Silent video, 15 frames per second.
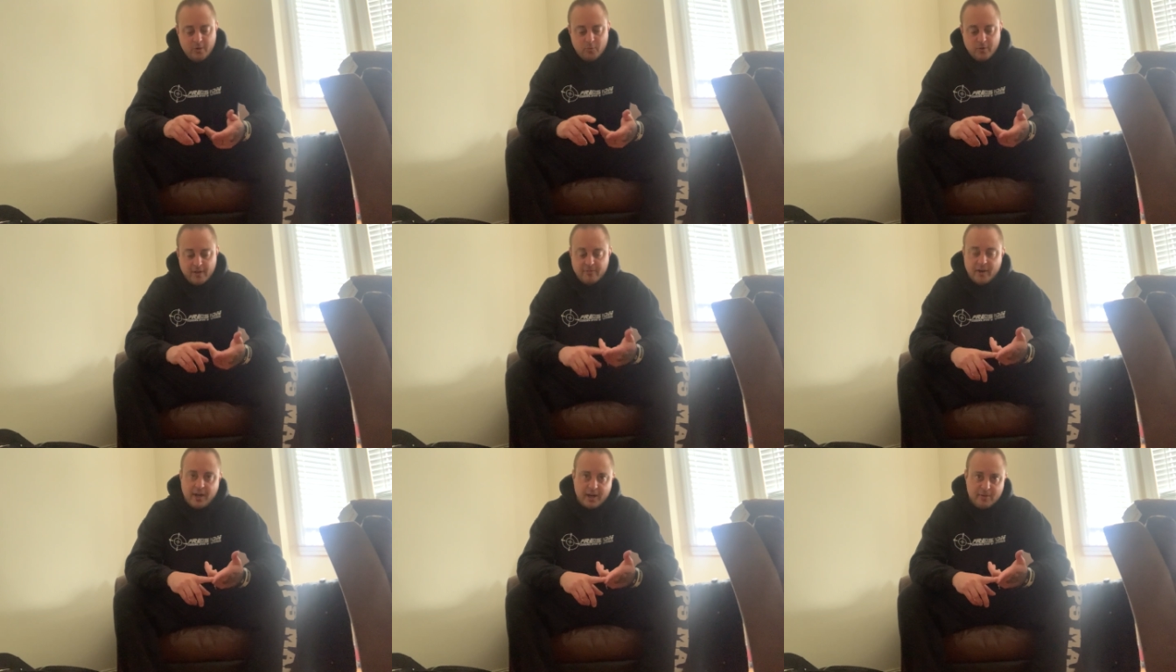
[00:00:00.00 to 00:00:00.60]
we
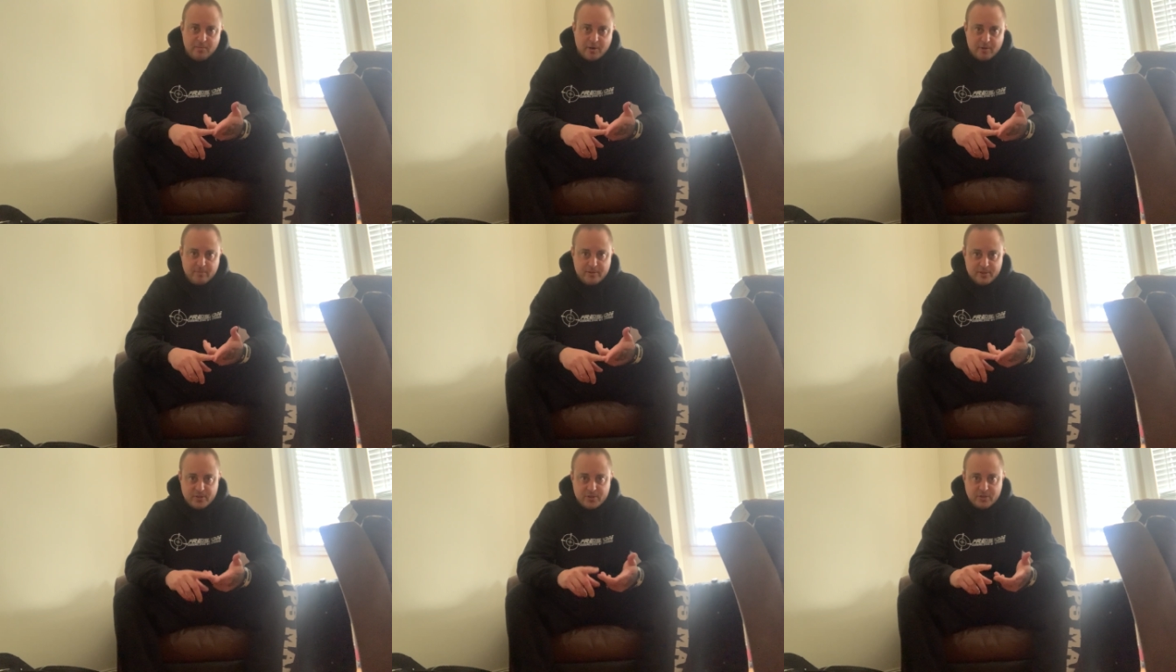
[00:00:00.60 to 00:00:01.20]
have a high bar
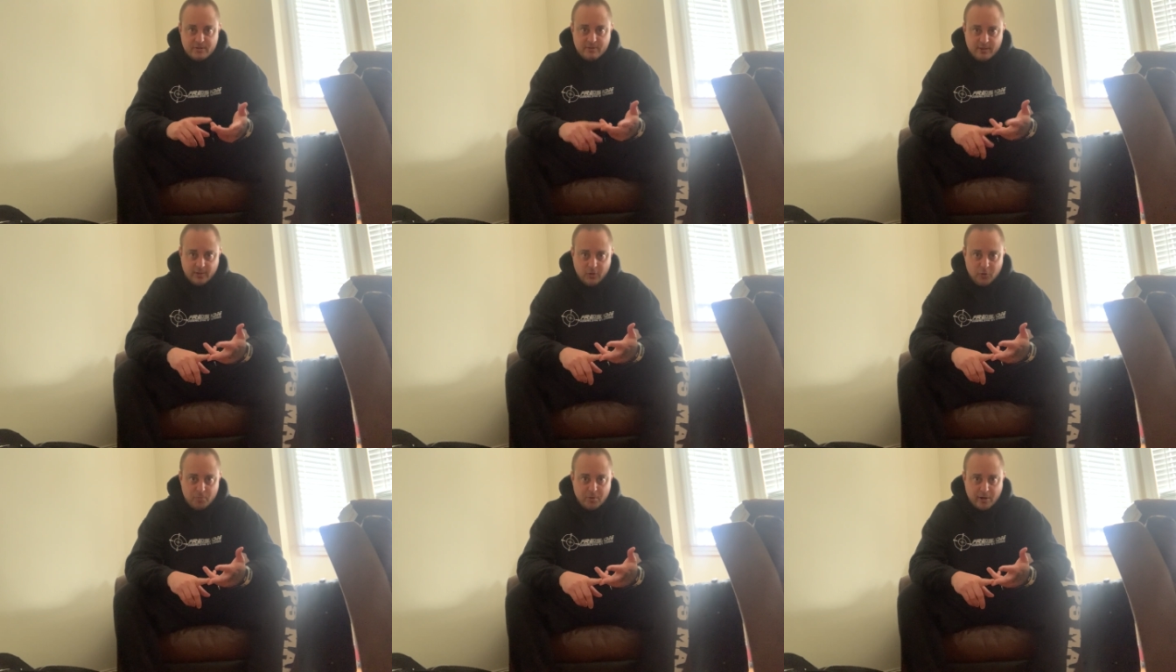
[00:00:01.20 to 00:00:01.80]
position, a
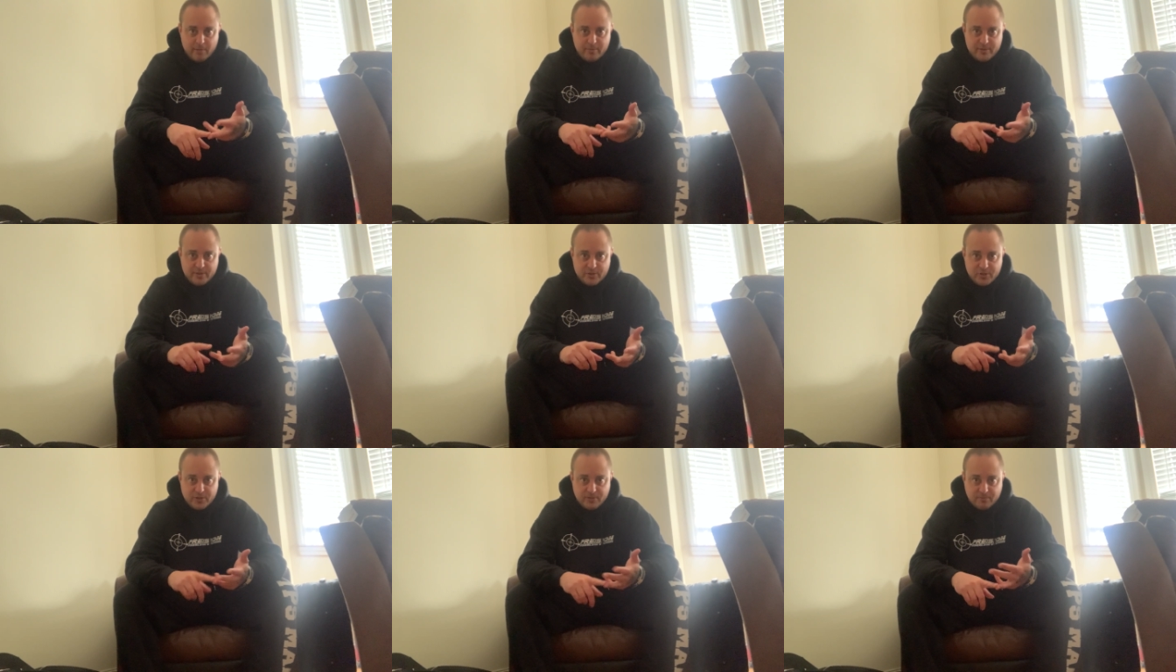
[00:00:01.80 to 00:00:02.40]
low bar
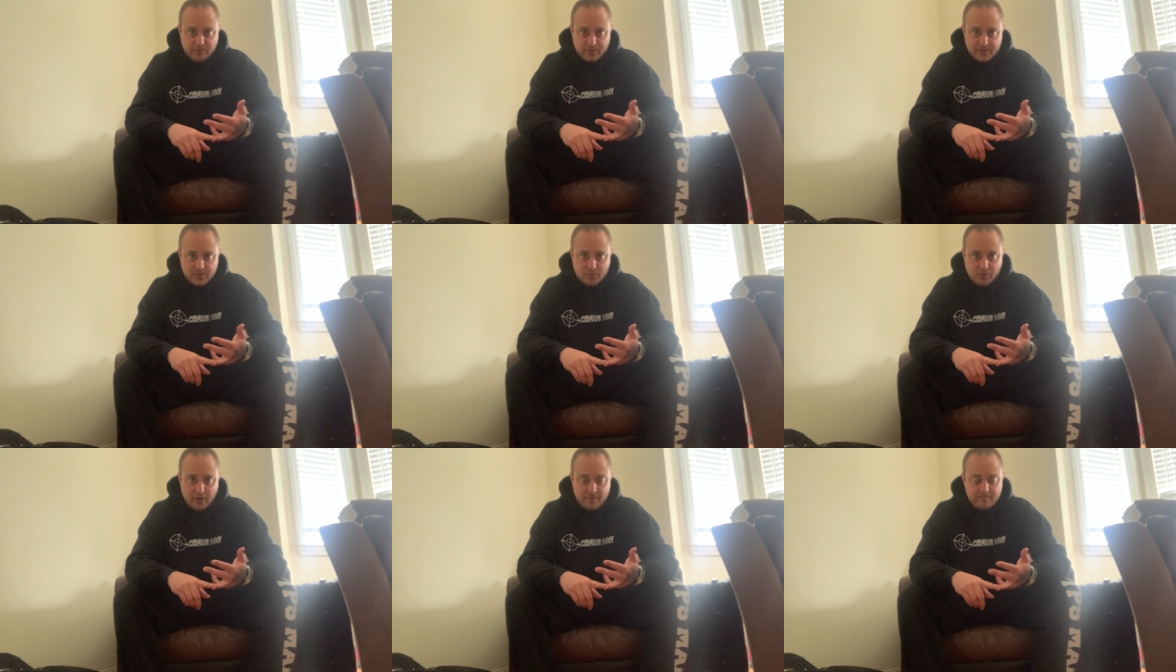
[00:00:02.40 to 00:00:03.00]
position, a front
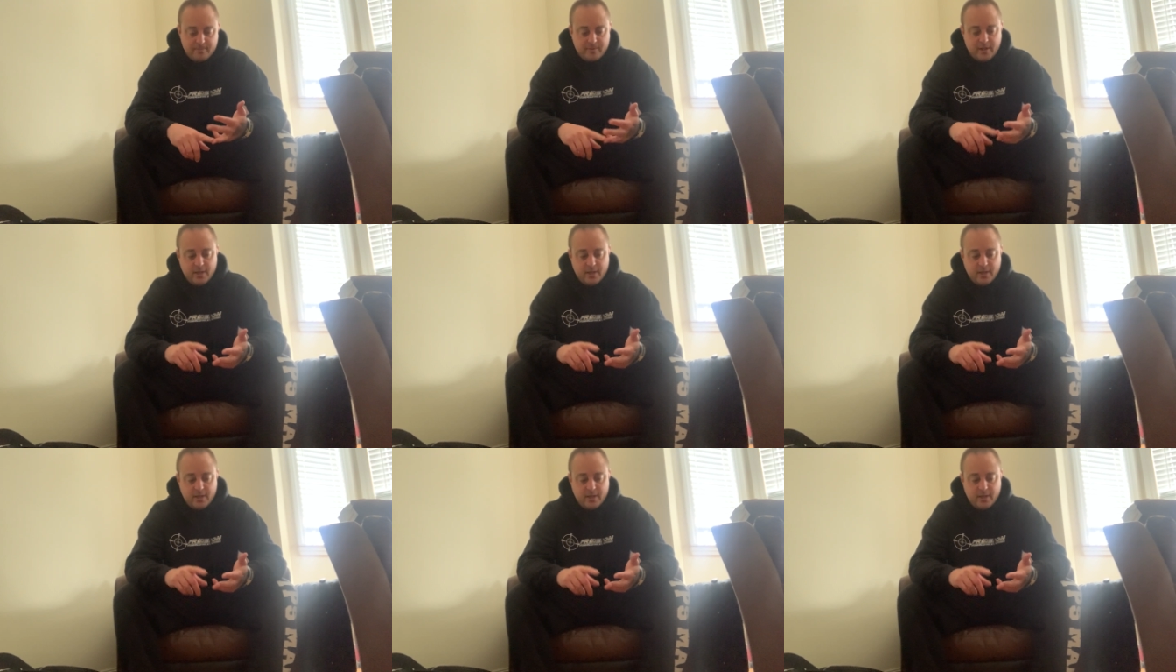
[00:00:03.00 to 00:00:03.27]
squat.